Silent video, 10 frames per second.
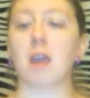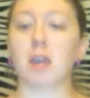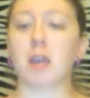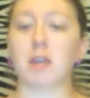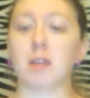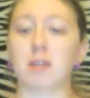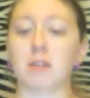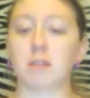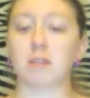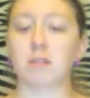And
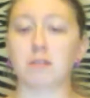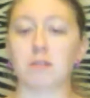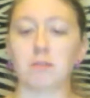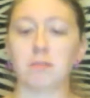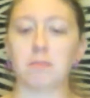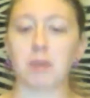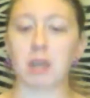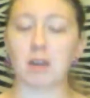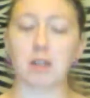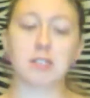
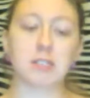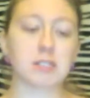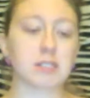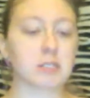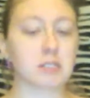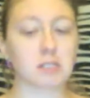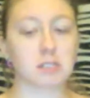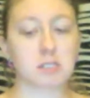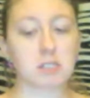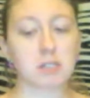parents
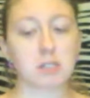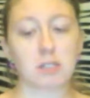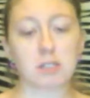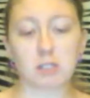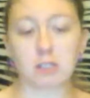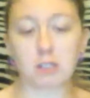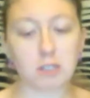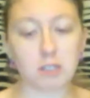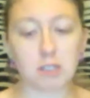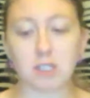
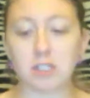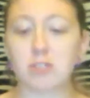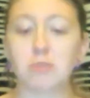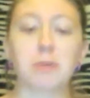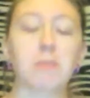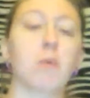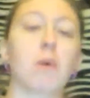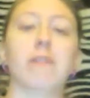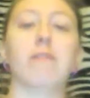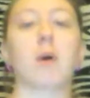need to be more
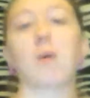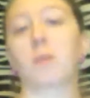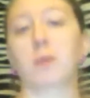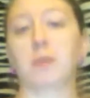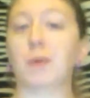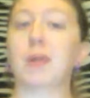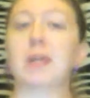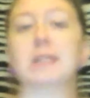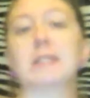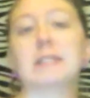involved with their
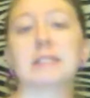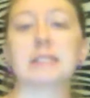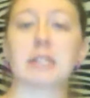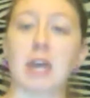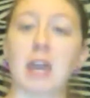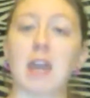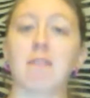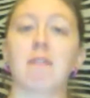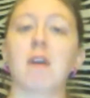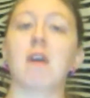kids' life
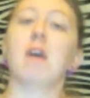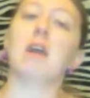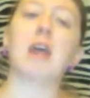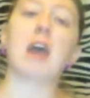and